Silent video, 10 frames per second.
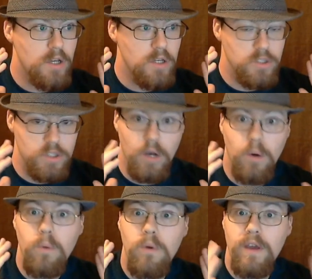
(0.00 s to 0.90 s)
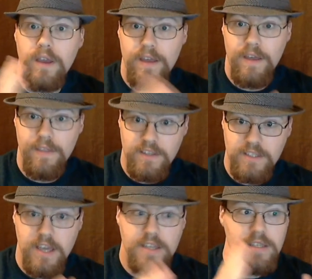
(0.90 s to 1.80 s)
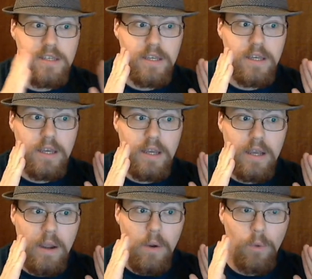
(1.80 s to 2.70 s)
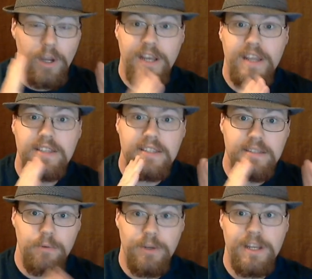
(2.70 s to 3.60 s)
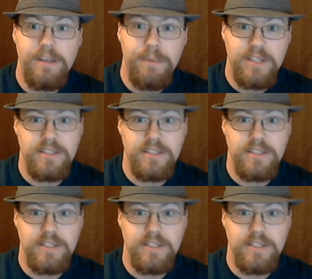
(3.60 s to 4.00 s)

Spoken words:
So, in this case, we need to be its